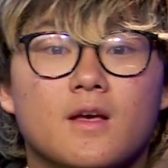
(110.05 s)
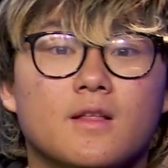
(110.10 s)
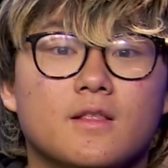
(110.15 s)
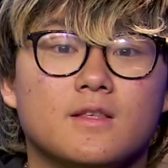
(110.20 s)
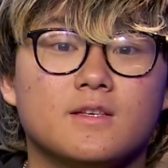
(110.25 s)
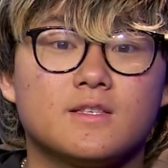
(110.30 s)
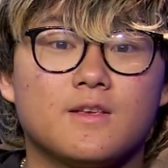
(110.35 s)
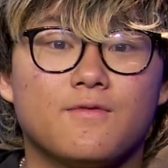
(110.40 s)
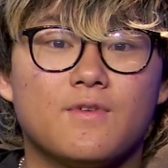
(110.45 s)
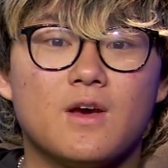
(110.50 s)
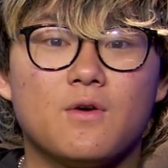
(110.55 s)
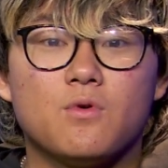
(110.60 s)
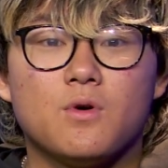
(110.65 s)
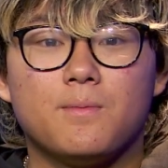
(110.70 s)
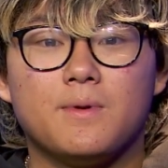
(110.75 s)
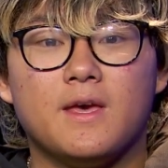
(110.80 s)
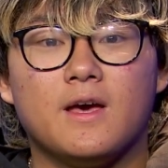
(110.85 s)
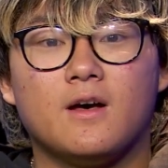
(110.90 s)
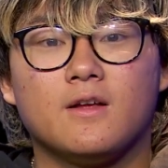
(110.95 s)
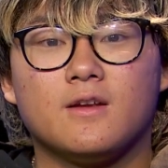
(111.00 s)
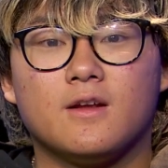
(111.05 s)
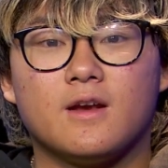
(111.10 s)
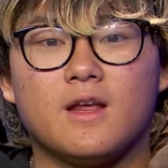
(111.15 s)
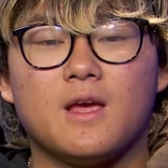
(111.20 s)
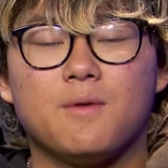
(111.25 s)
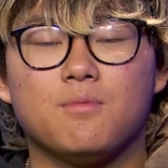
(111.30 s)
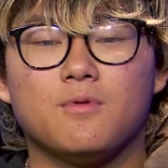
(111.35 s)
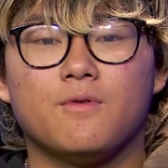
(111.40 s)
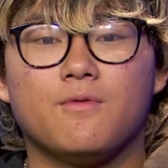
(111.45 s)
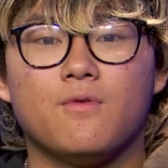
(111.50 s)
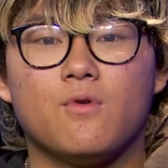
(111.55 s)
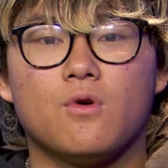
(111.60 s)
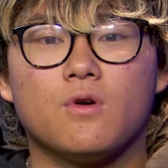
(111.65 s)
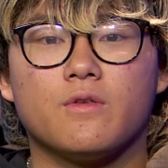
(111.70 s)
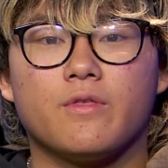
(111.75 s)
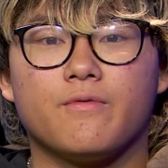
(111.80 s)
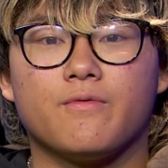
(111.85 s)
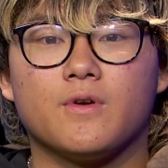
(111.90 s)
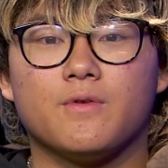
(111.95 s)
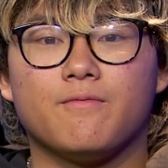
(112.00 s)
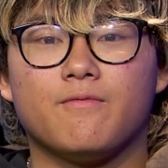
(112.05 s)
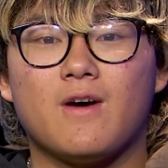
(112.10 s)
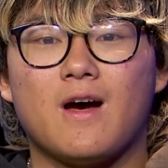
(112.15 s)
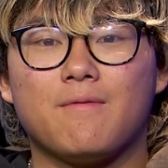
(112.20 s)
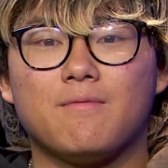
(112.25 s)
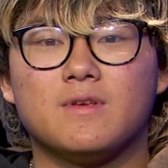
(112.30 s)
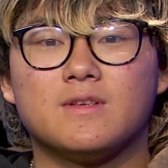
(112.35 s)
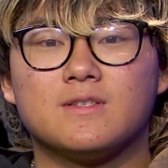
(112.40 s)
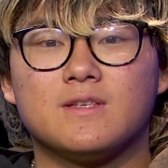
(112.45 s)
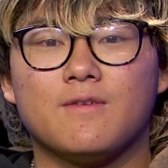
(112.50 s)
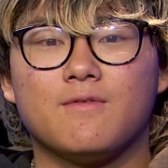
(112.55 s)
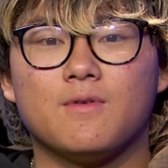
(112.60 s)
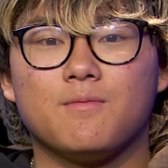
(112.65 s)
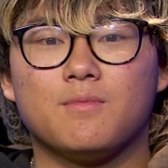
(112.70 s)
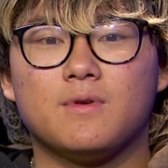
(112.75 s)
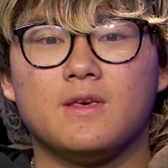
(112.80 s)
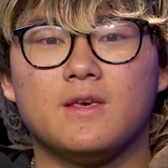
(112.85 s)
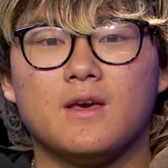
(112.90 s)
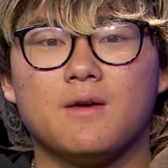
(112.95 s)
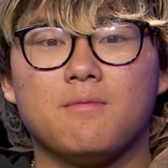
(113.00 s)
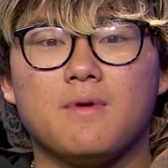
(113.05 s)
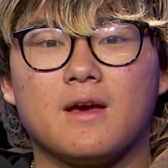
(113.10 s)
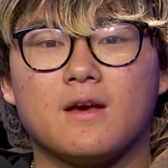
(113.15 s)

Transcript: This event will be held on April 4th from 5 to 7 p.m.